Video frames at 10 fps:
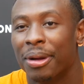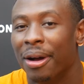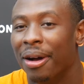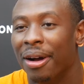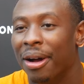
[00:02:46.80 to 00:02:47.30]

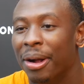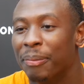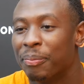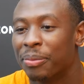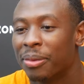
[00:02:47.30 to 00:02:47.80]
I
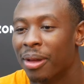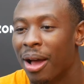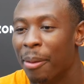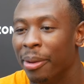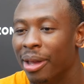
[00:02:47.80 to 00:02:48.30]

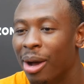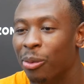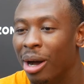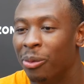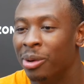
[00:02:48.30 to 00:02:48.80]

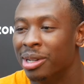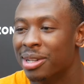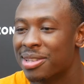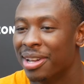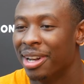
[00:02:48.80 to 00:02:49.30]
wouldn't
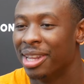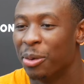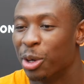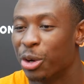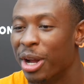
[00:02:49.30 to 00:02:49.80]
have said that they
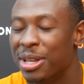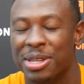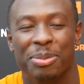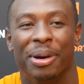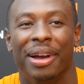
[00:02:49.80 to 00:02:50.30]
were
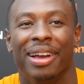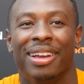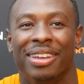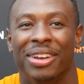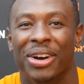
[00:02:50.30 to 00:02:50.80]
crazy, but
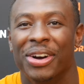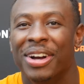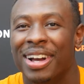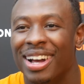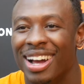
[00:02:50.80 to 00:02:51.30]

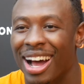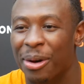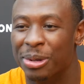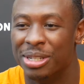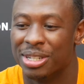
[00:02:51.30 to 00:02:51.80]
I
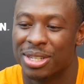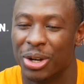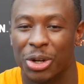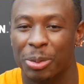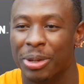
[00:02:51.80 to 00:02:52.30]
would have just
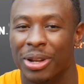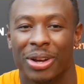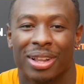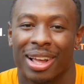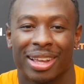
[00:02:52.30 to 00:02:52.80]
told them,
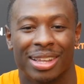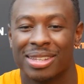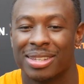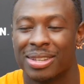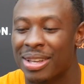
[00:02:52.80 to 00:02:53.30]

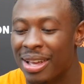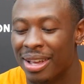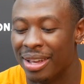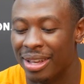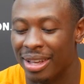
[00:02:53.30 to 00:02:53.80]

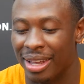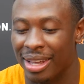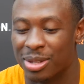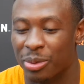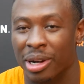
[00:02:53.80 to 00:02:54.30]

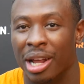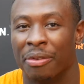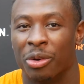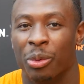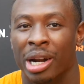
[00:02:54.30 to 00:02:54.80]
it's
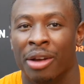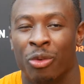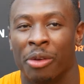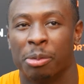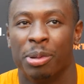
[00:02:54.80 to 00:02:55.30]
whatever
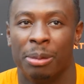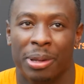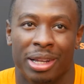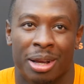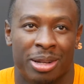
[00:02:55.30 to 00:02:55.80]

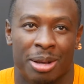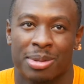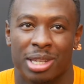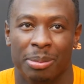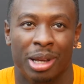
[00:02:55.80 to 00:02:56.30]
play comes
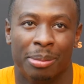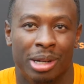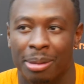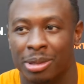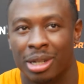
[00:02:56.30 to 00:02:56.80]
to me, I'm
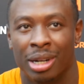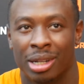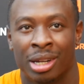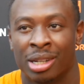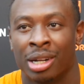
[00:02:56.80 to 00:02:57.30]

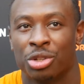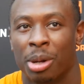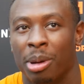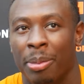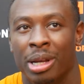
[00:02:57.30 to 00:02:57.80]
gonna try
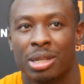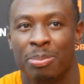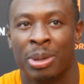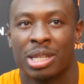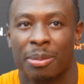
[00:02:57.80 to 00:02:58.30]
my best
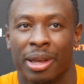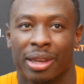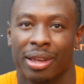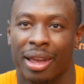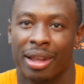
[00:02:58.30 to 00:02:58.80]
to make
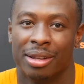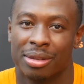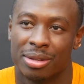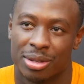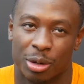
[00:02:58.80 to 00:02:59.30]
it, and
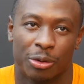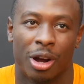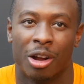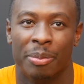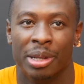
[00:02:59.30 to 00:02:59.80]
so
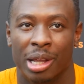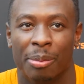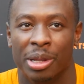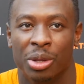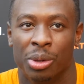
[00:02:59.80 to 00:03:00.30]
far I've been
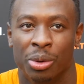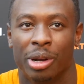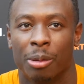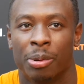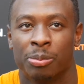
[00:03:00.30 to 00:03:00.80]
doing
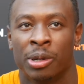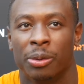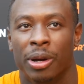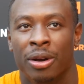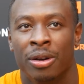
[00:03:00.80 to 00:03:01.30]
that pretty
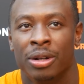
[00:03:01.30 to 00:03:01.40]
well.